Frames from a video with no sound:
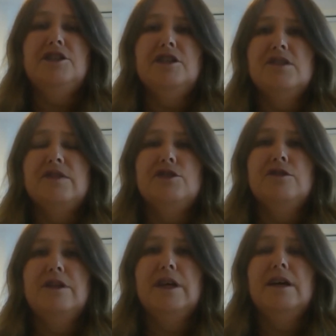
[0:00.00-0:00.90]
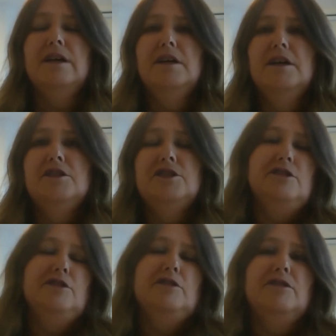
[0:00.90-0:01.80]
She knows Victoria. She
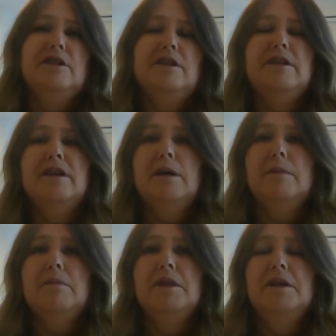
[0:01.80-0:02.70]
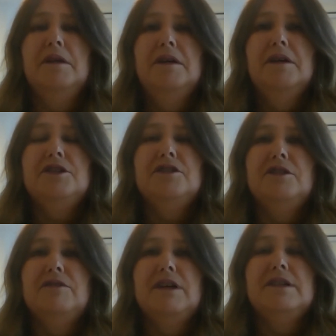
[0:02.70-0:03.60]
knew
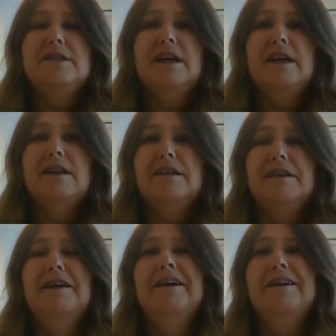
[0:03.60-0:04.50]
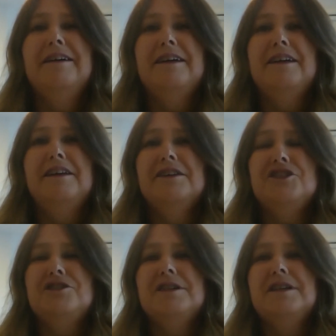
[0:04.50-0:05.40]
the real estate
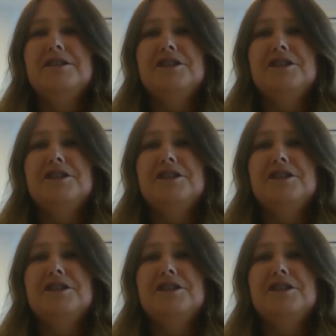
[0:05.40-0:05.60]
industry.